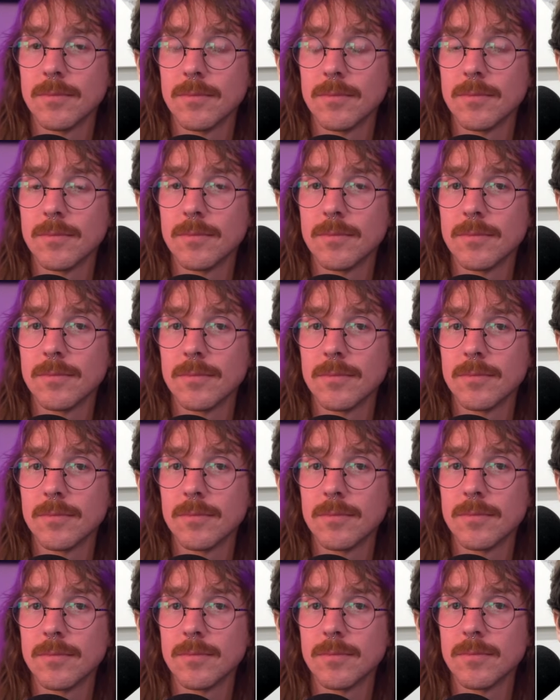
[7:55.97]

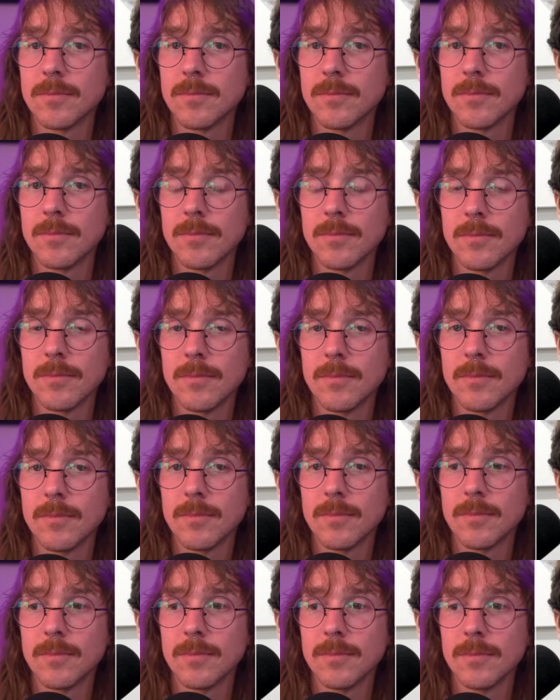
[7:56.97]

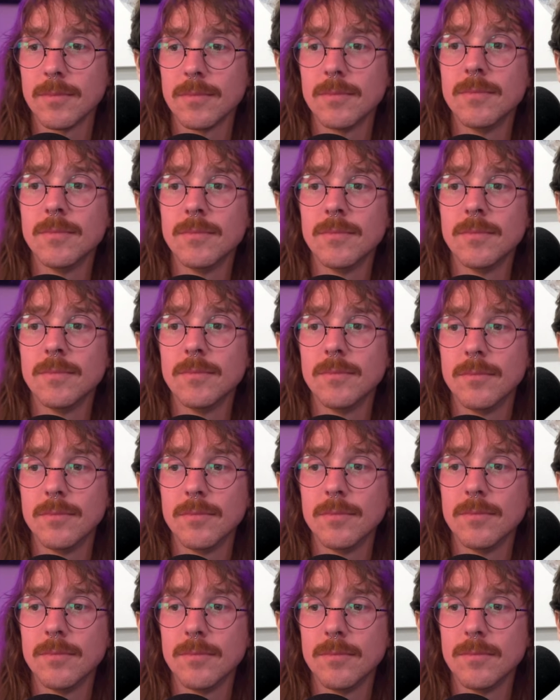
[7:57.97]

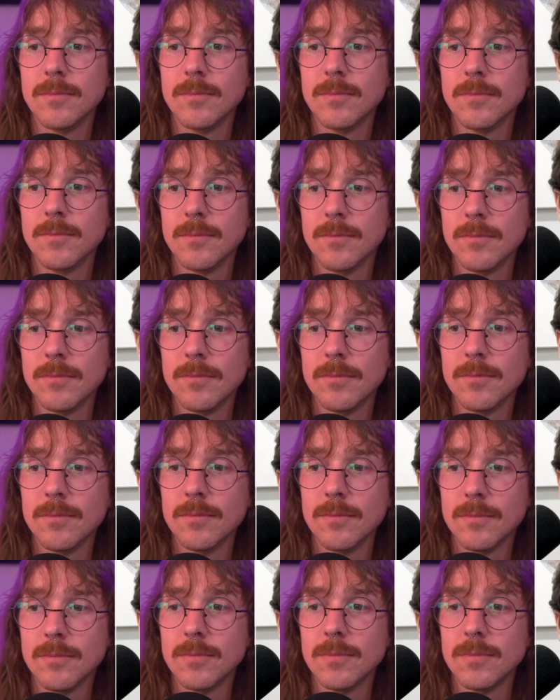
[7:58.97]

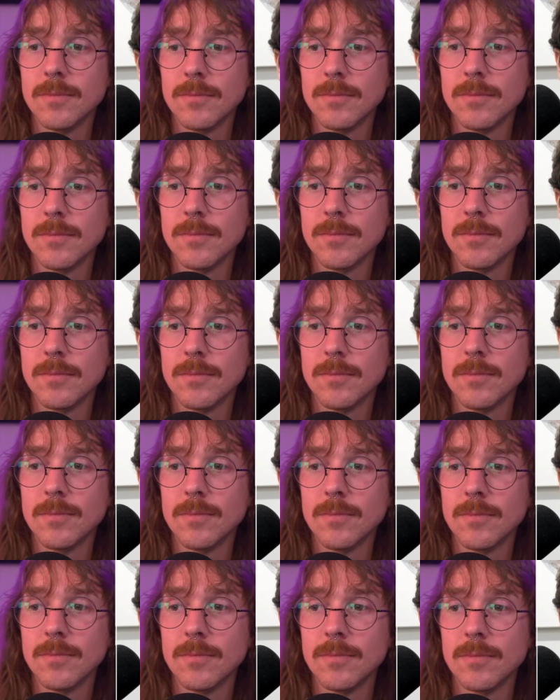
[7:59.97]

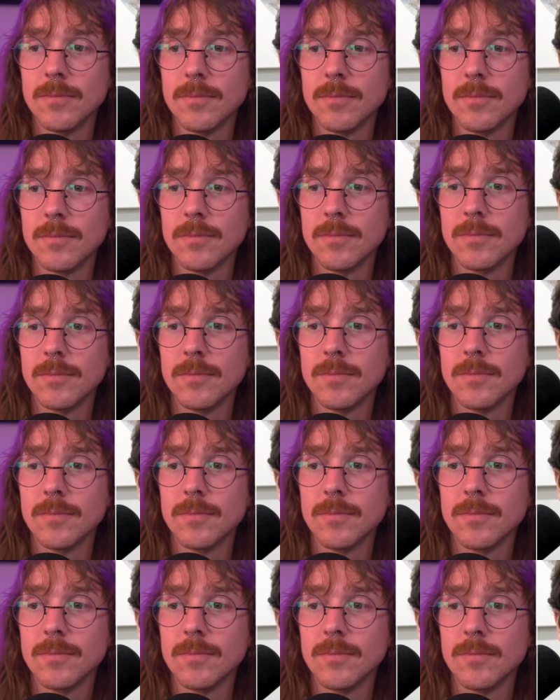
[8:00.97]

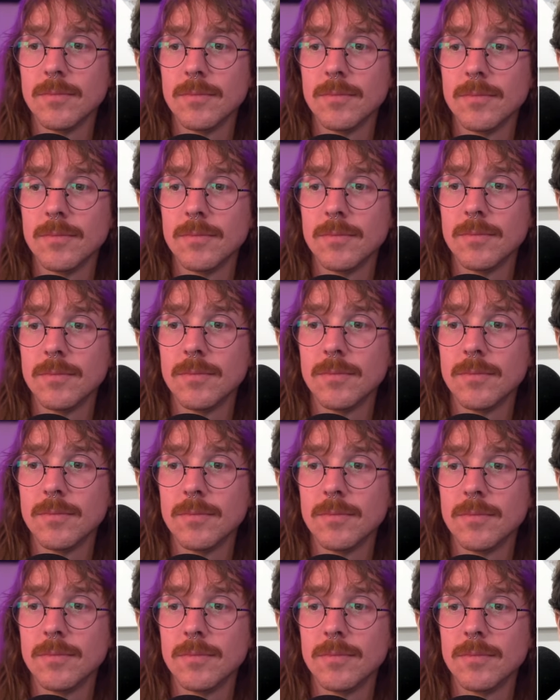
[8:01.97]

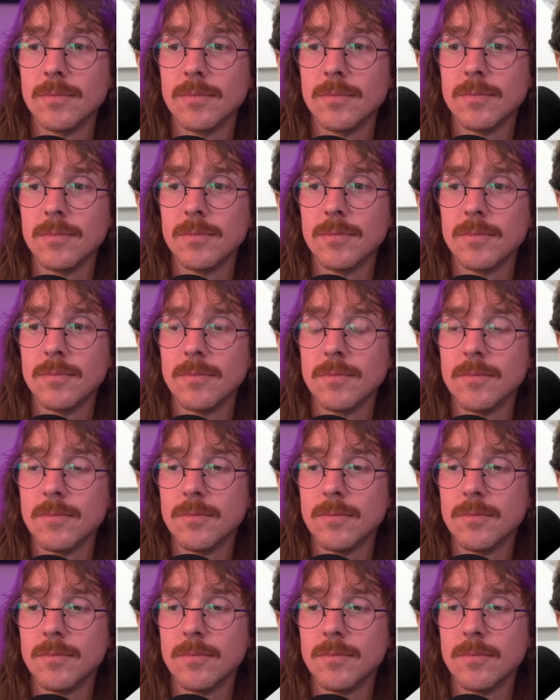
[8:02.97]
(not speaking)